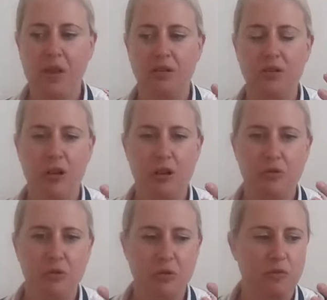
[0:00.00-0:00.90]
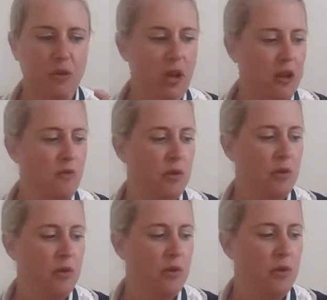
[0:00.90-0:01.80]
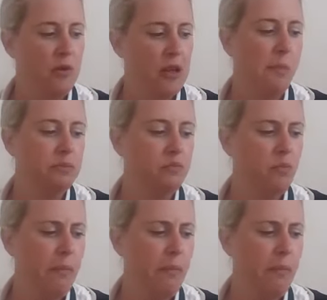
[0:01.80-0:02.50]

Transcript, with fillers: it's so sort of lively and